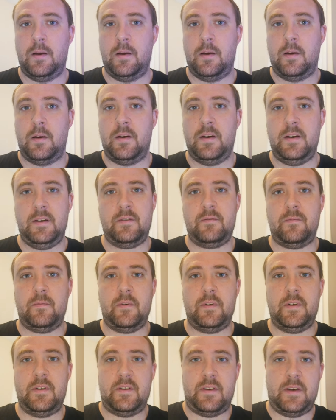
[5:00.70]
Here's
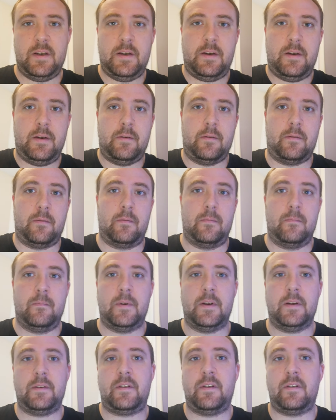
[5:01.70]
what Ezekiel
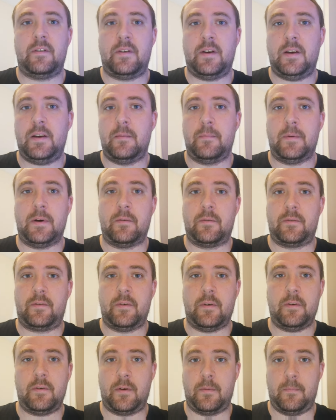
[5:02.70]
had to say about
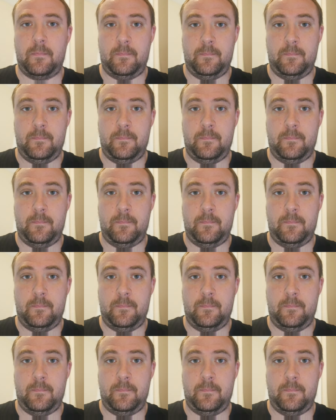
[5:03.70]
Sodom